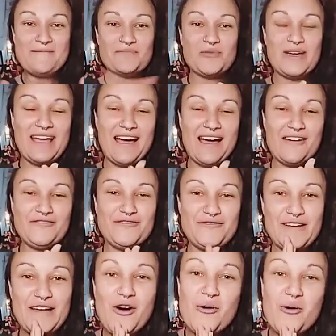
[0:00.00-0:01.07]
We are
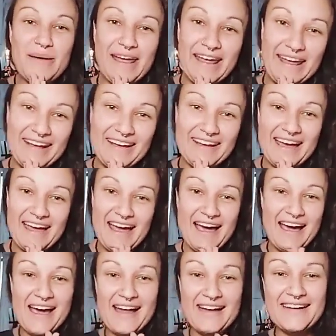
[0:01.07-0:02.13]
filming
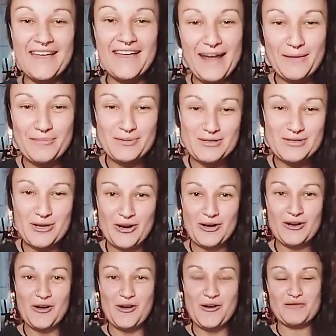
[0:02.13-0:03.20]
another
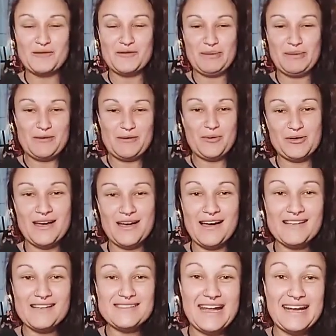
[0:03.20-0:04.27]
episode of the Bee
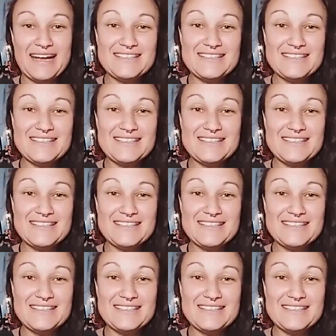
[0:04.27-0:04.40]
podcast,